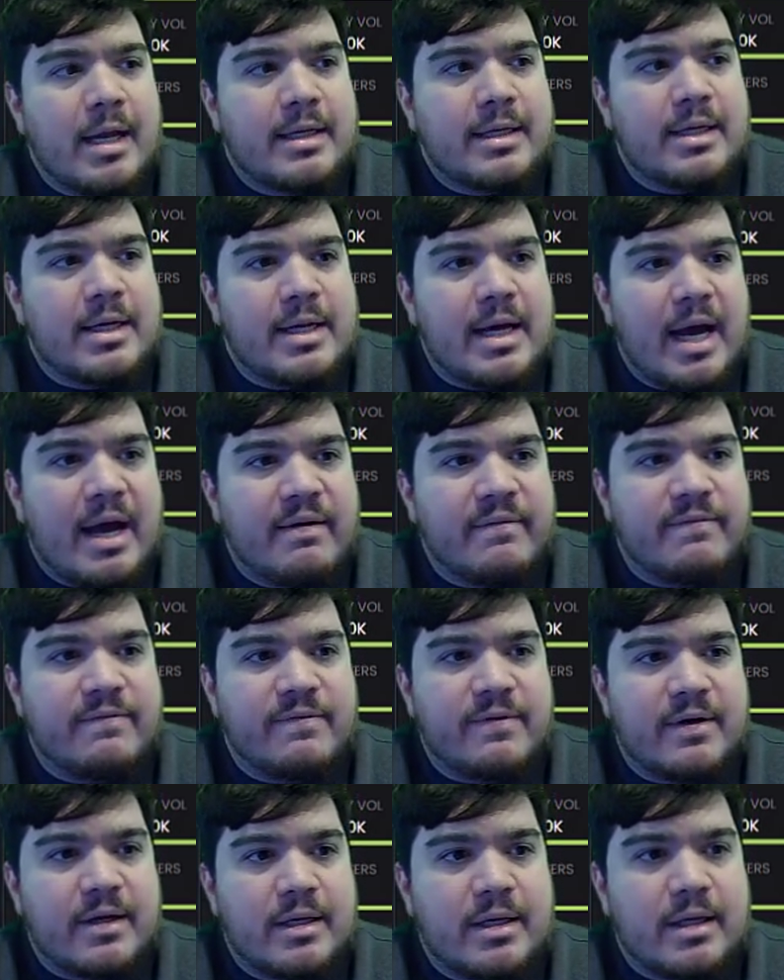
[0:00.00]
could have
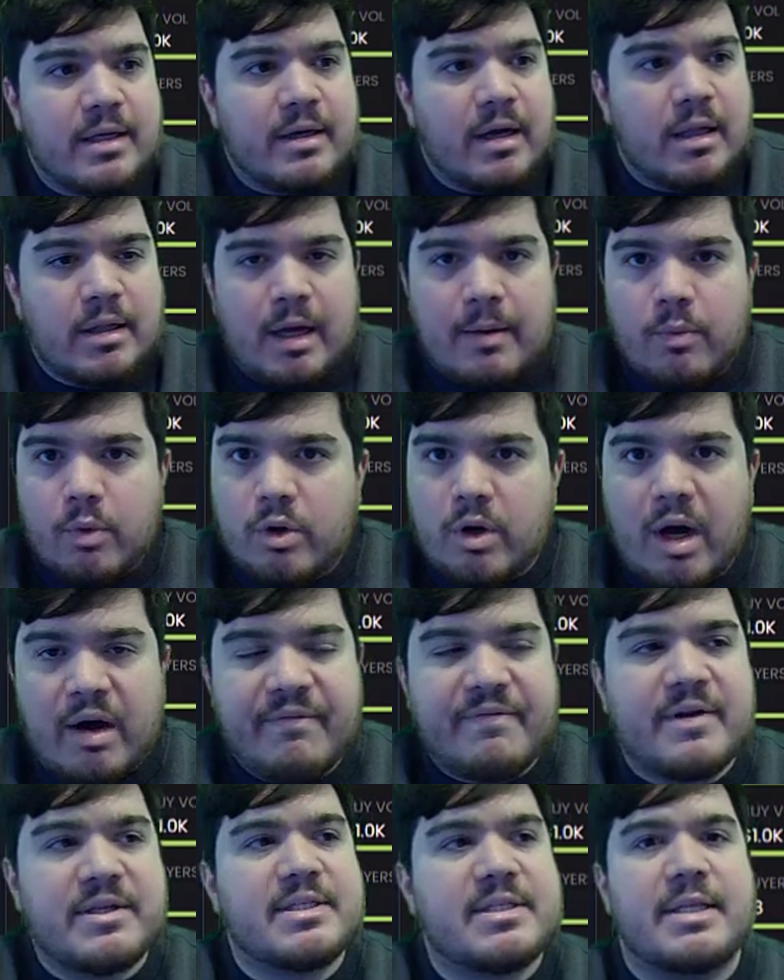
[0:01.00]
a lot more
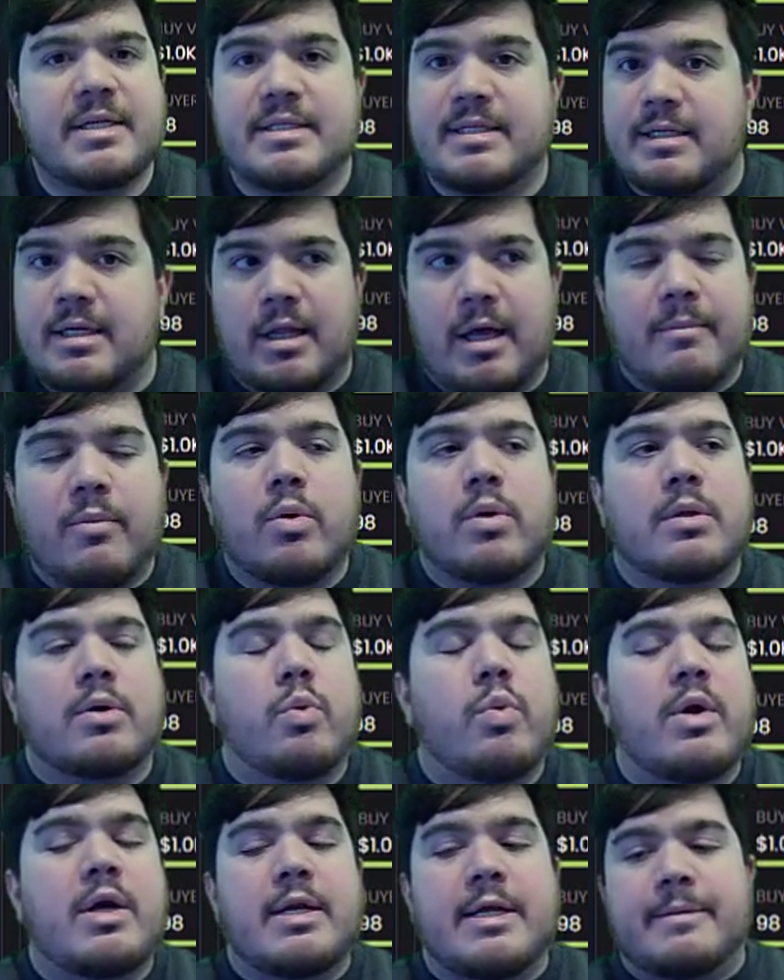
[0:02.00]
confidence in this and a lot more
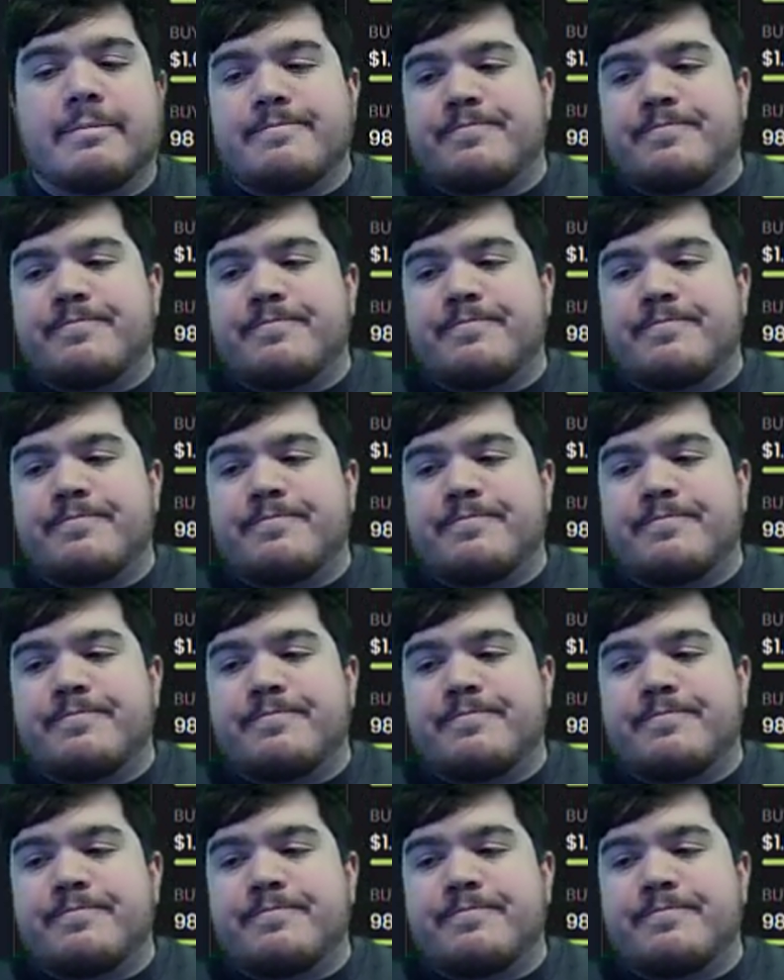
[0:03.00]
liquidity.